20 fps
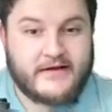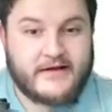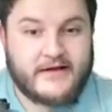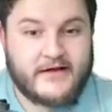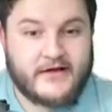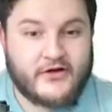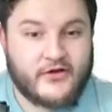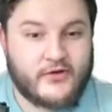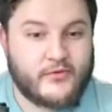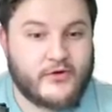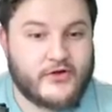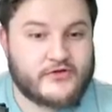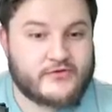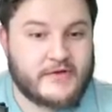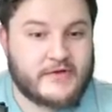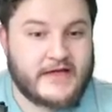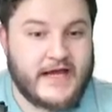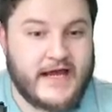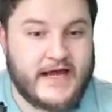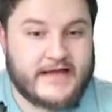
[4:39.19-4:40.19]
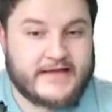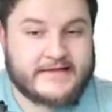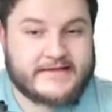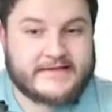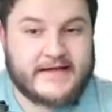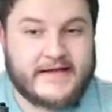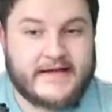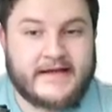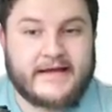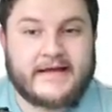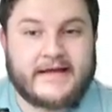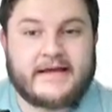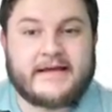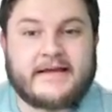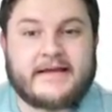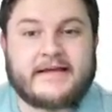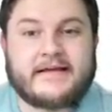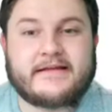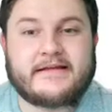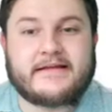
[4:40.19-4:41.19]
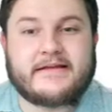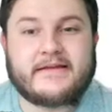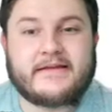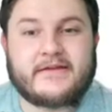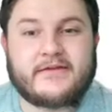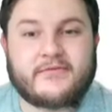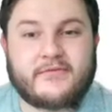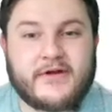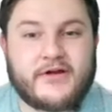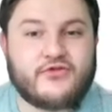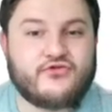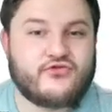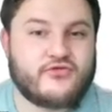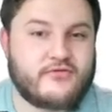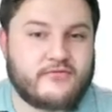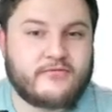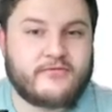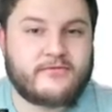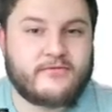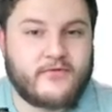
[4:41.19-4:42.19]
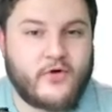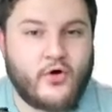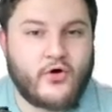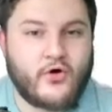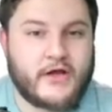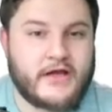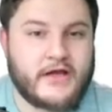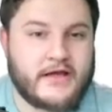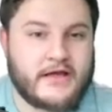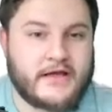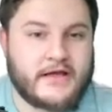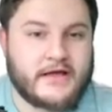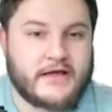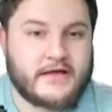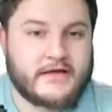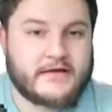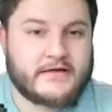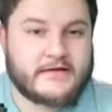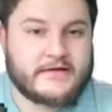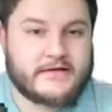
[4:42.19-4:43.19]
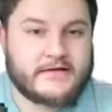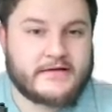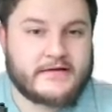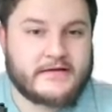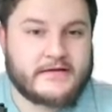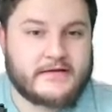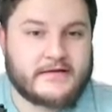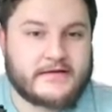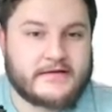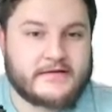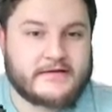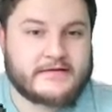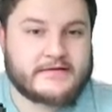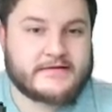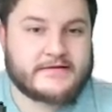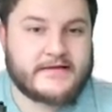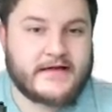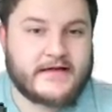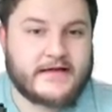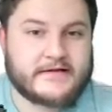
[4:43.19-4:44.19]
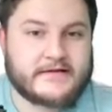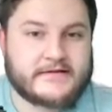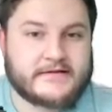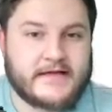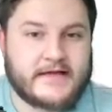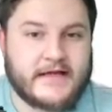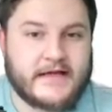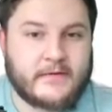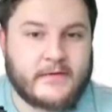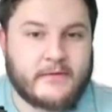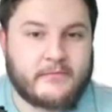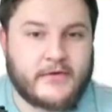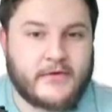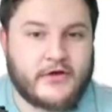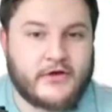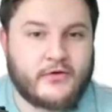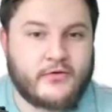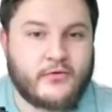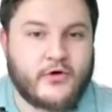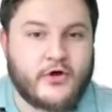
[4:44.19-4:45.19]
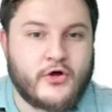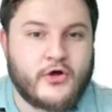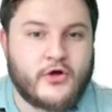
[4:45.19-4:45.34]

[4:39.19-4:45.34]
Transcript: In other words, we get uh, 346 take away mu